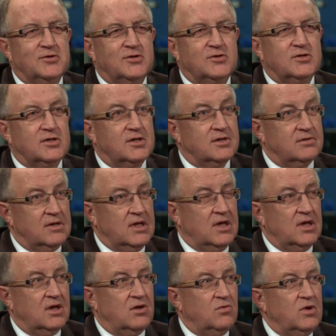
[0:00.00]
This is
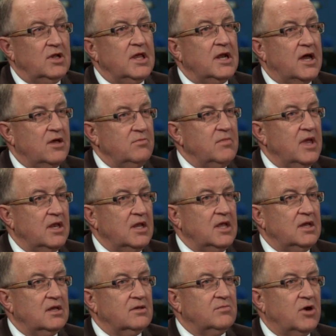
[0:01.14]
really an unmet
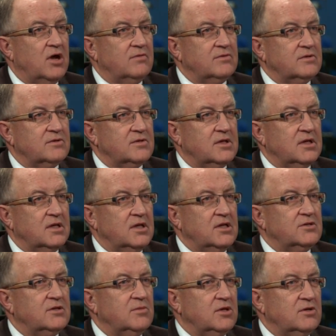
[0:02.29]
need in the province that
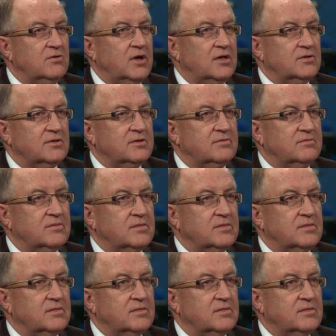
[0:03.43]
needs to be addressed.